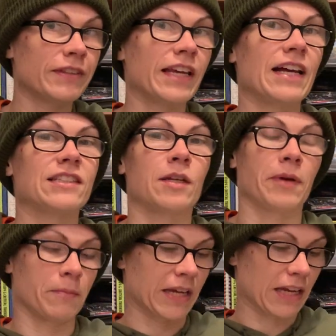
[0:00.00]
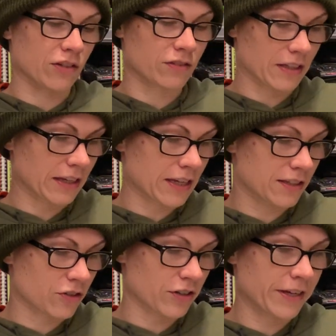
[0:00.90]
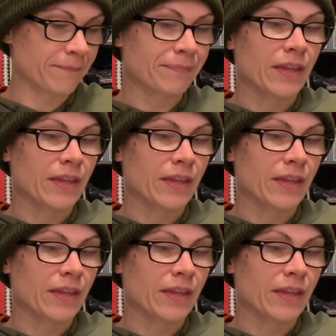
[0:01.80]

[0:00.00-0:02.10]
They asked about my counseling history.